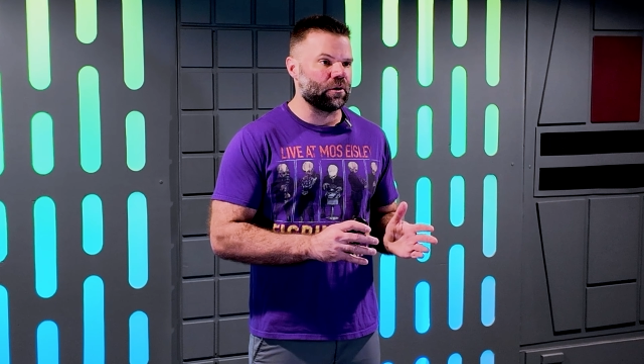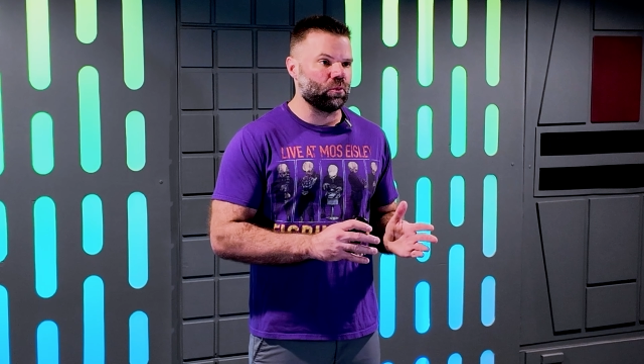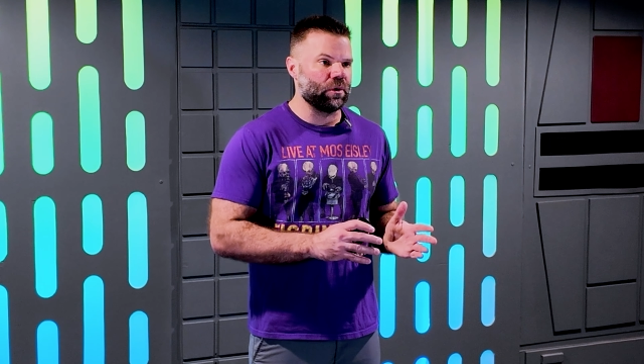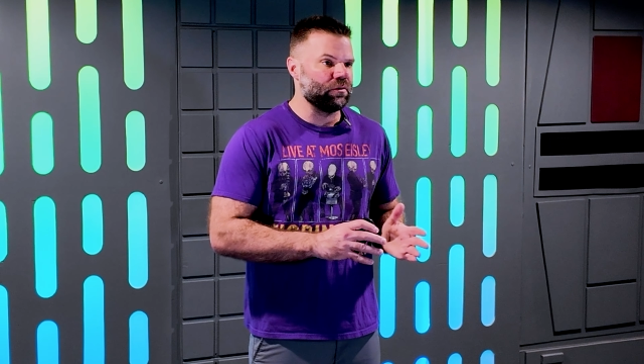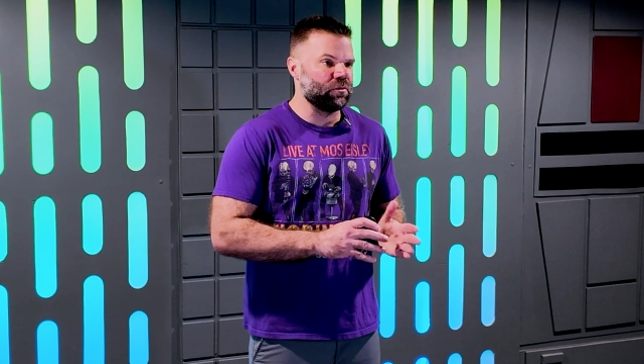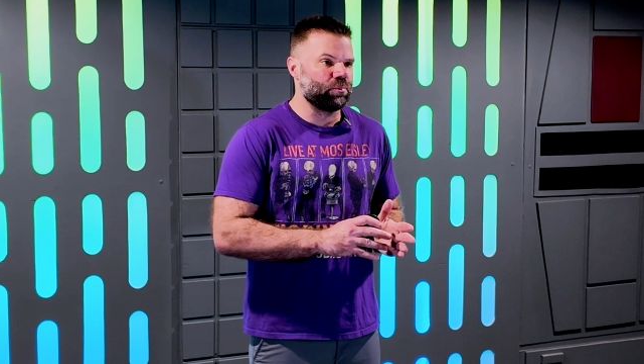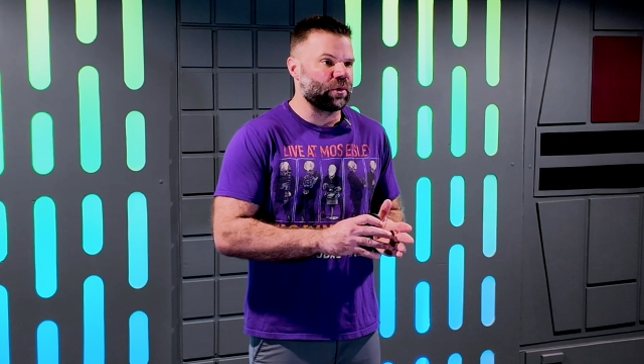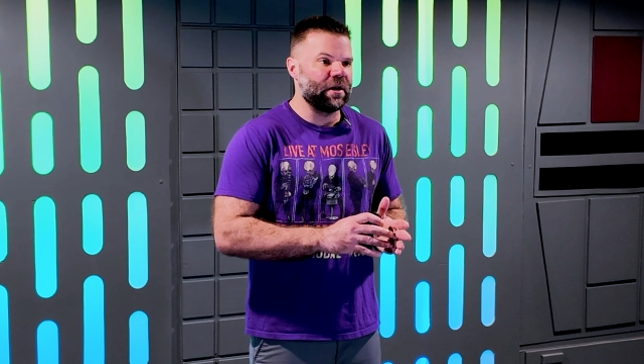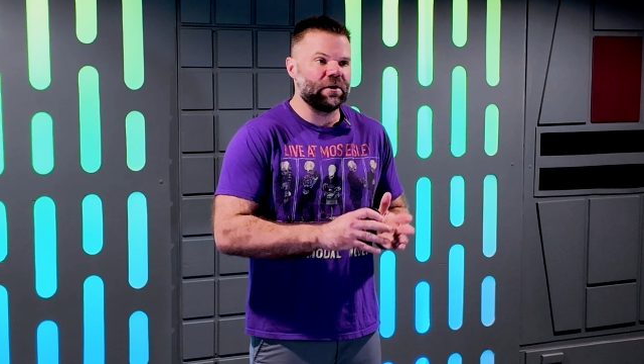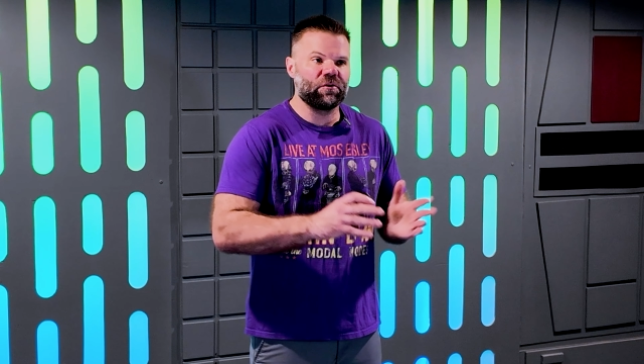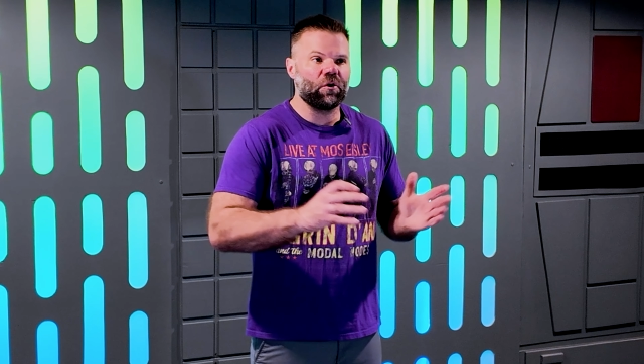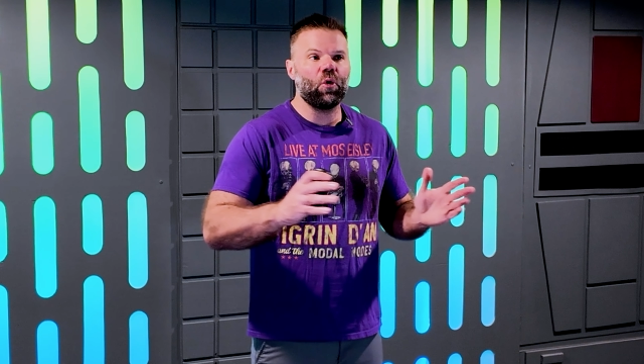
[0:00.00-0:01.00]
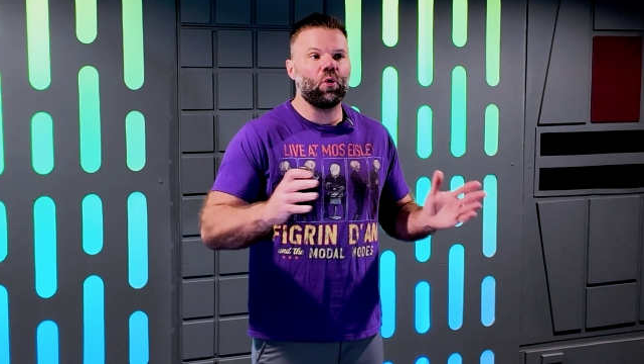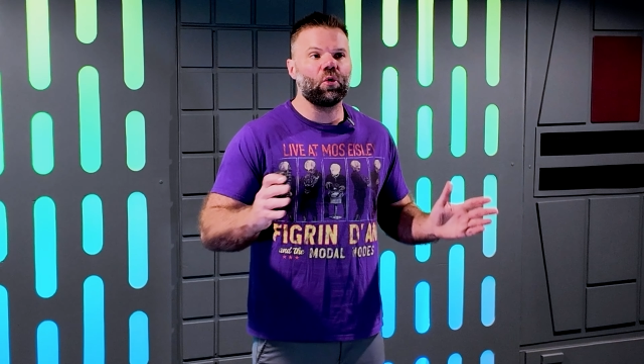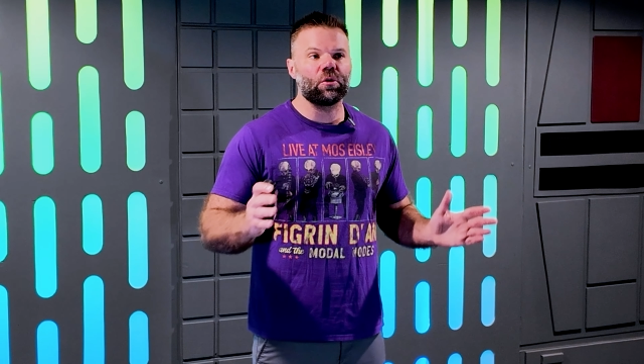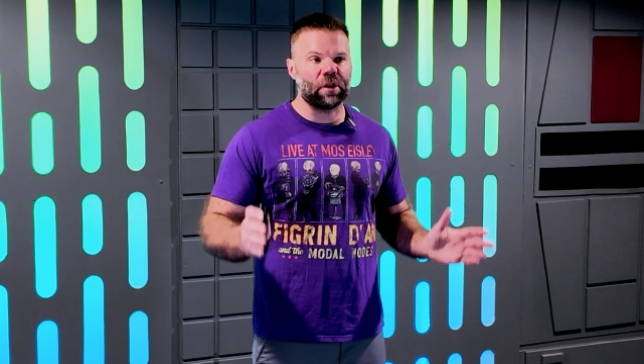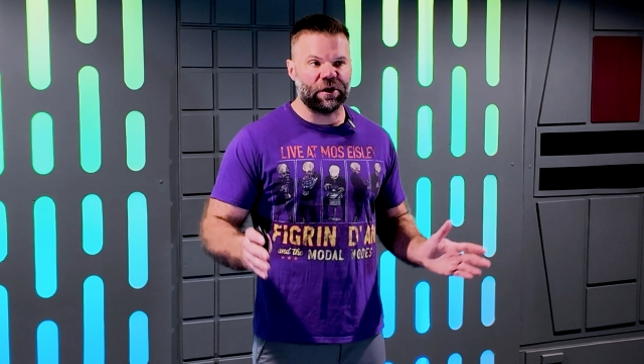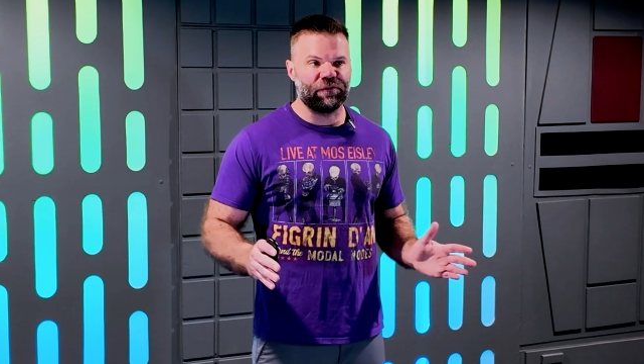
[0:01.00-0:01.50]
what he was bred his
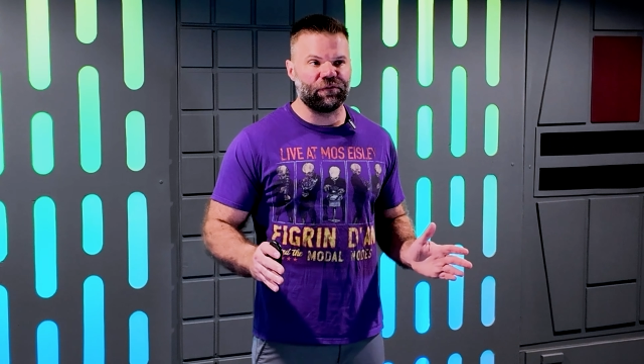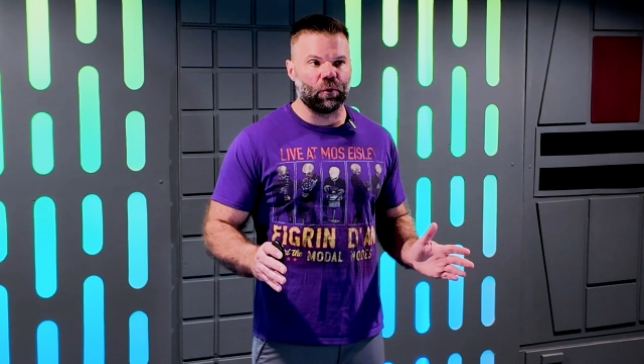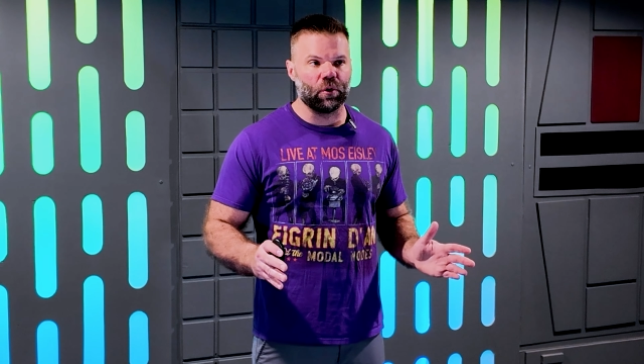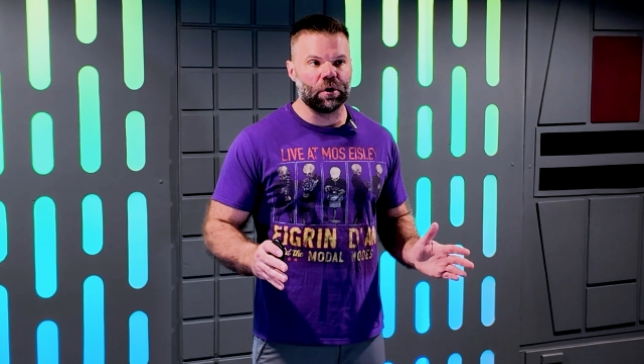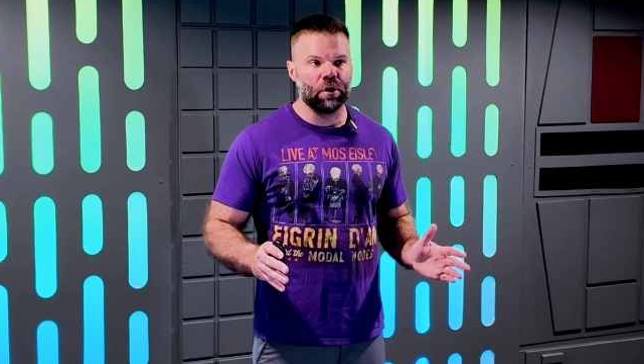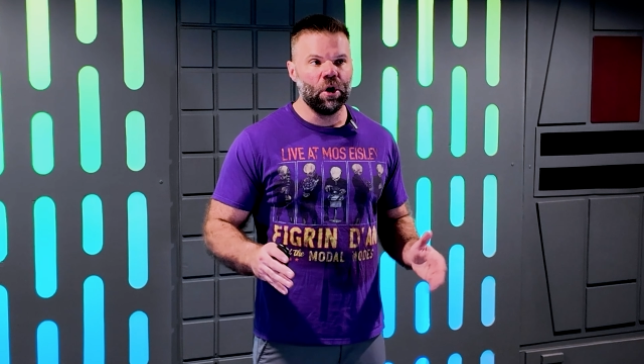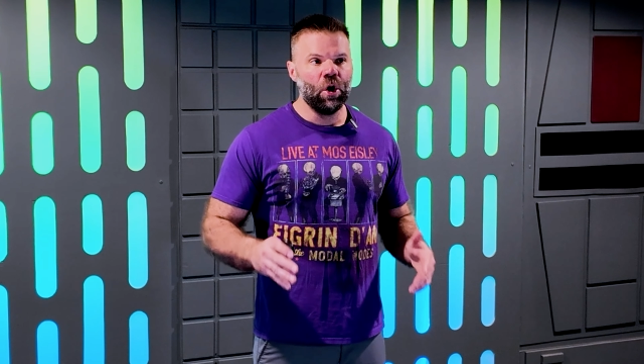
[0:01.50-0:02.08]
whole life for?